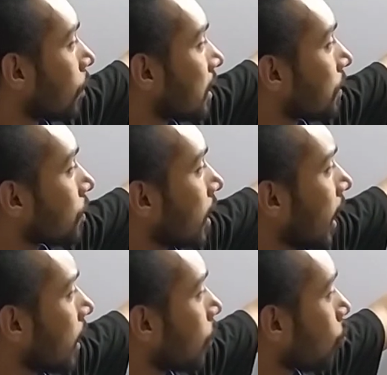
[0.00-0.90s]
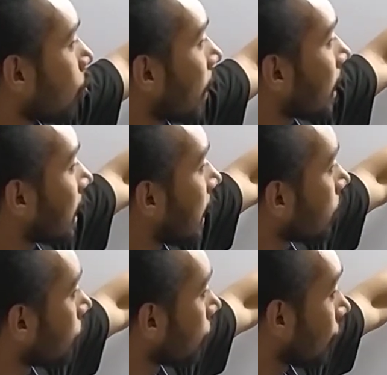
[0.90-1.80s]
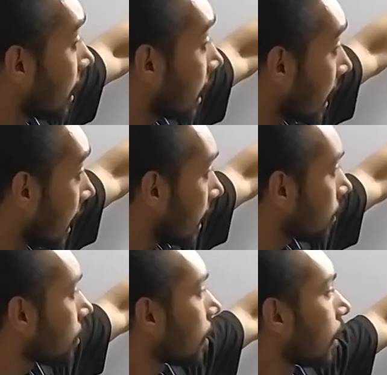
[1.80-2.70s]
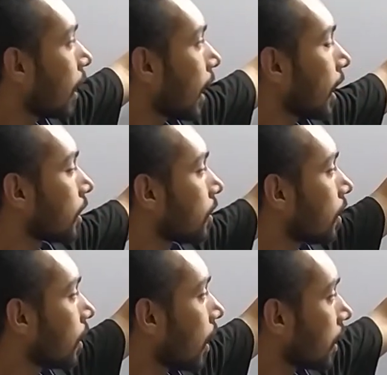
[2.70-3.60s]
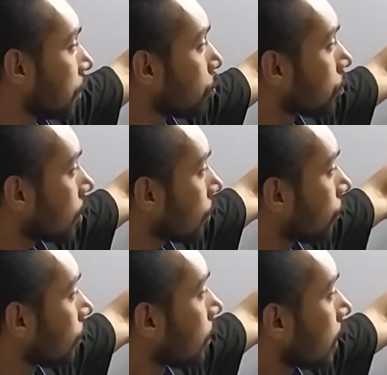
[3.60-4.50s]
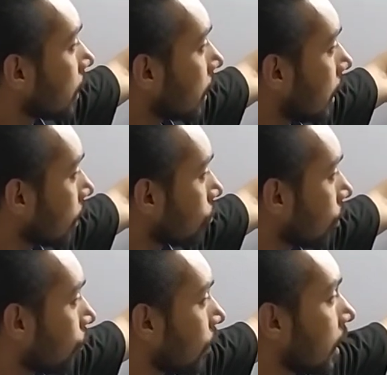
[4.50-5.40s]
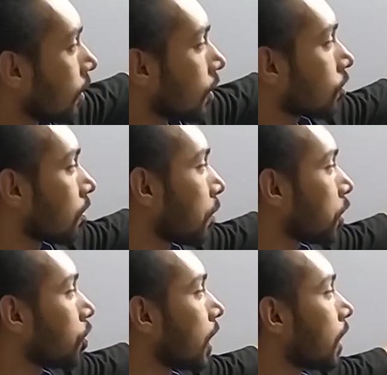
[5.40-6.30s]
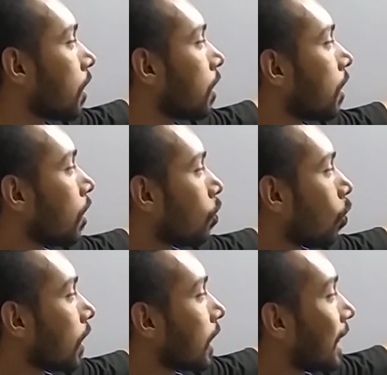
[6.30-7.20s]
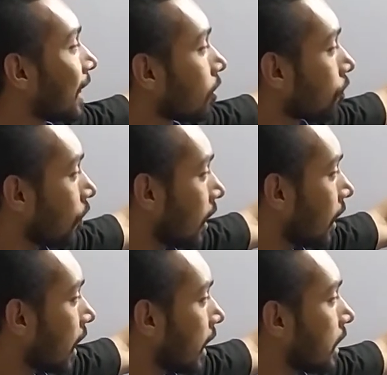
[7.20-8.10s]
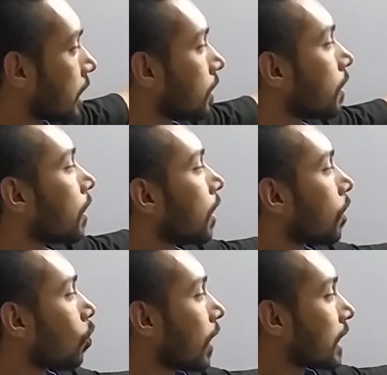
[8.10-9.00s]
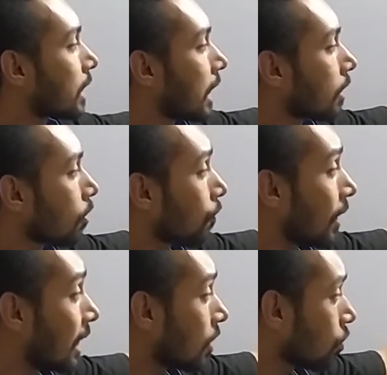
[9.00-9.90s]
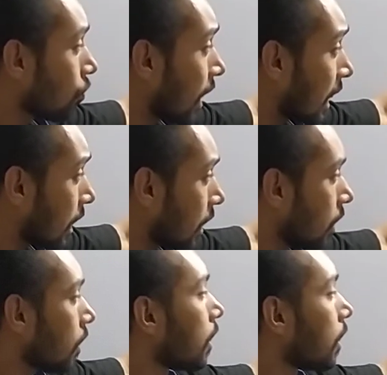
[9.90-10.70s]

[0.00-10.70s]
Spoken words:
to understand what an electric field is and a use of electric field in X-ray machine, what are electric field lines, what is the electric field strength,